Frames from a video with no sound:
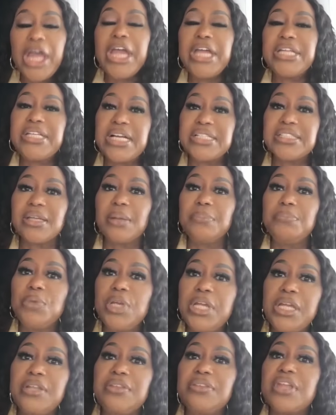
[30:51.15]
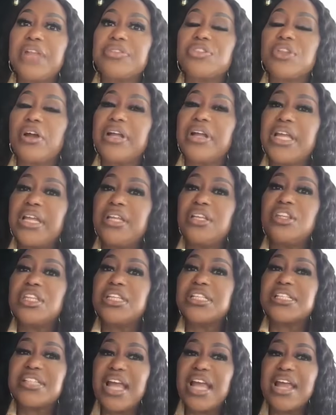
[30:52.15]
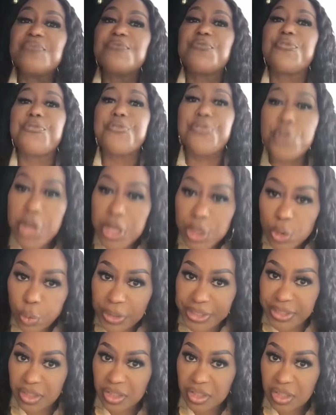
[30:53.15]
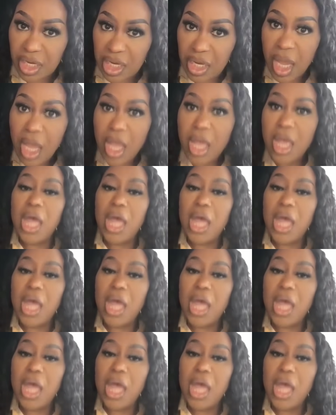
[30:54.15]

it doesn't mean that they're in the same frequency.